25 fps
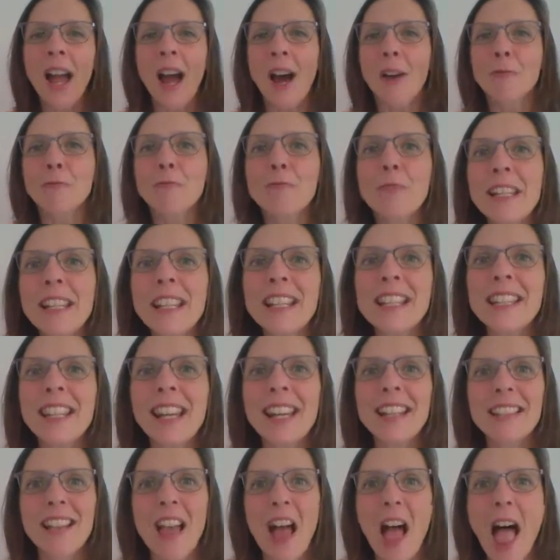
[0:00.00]
Read
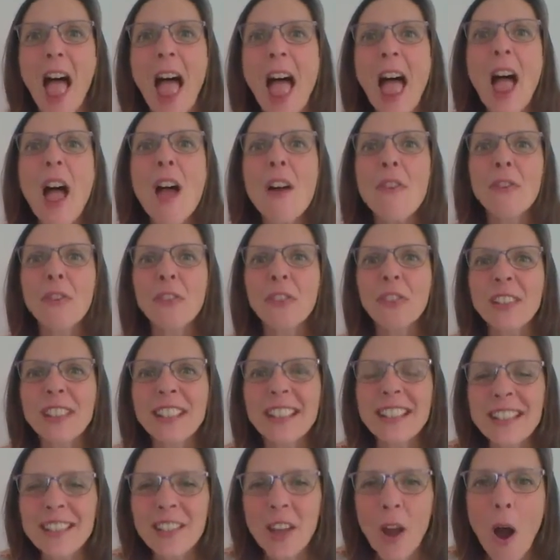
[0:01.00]
it
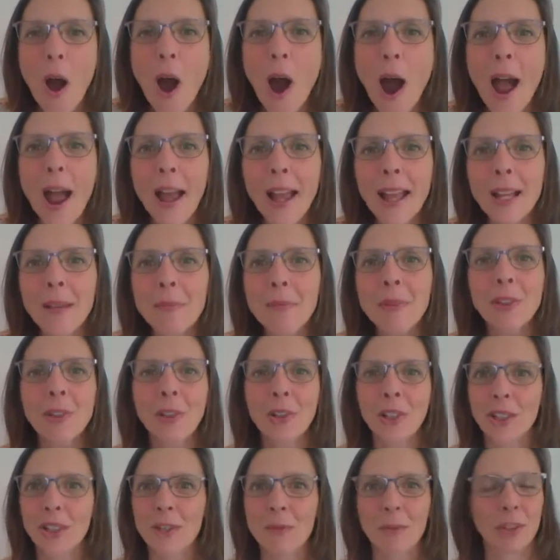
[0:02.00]
every time you're
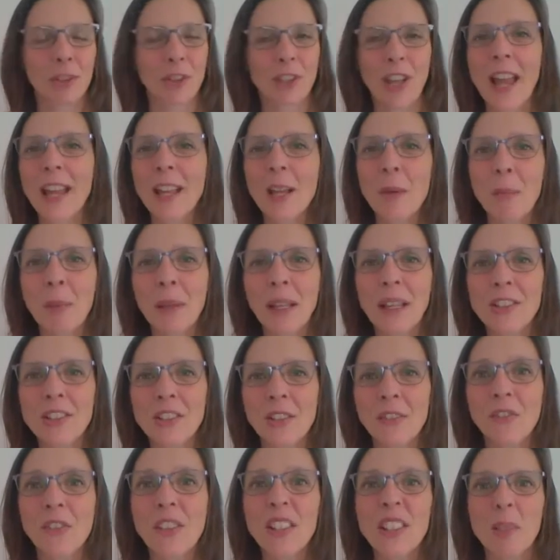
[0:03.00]
going to create a piece
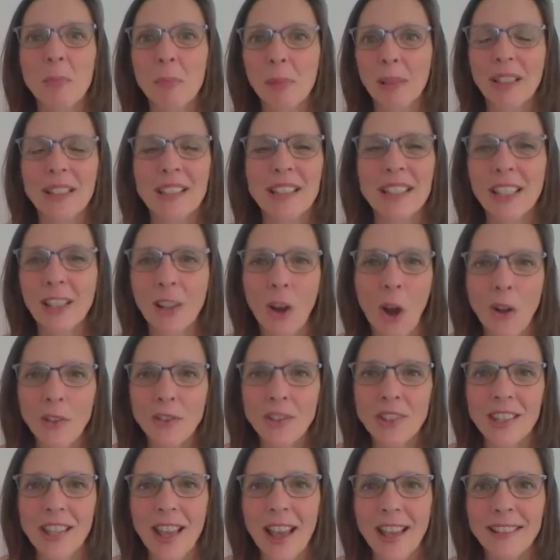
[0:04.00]
of visibility
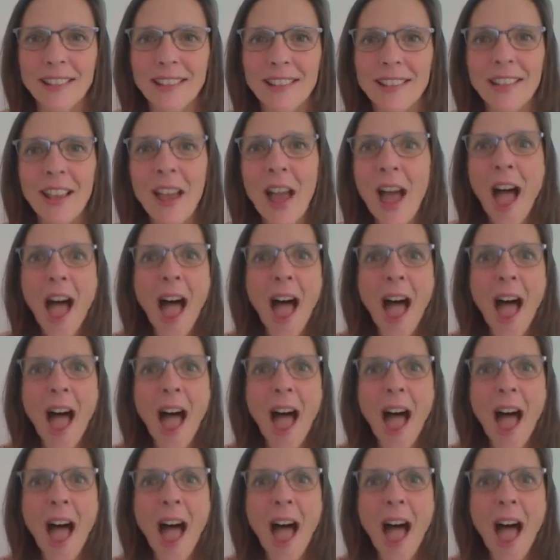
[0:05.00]
content.